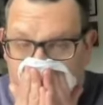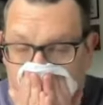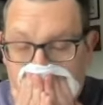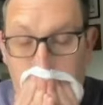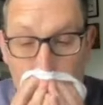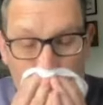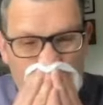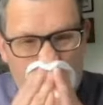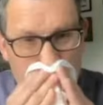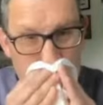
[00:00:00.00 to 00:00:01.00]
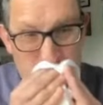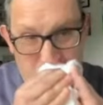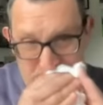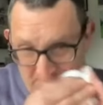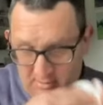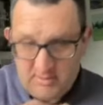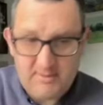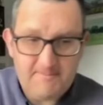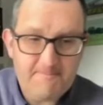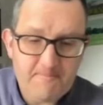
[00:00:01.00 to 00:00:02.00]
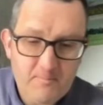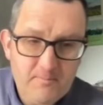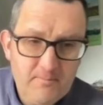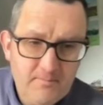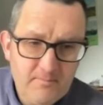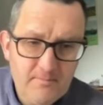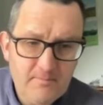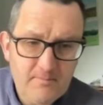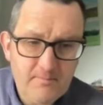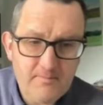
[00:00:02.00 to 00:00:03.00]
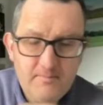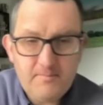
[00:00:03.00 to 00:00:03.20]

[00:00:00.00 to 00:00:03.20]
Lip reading: This person isn't speaking.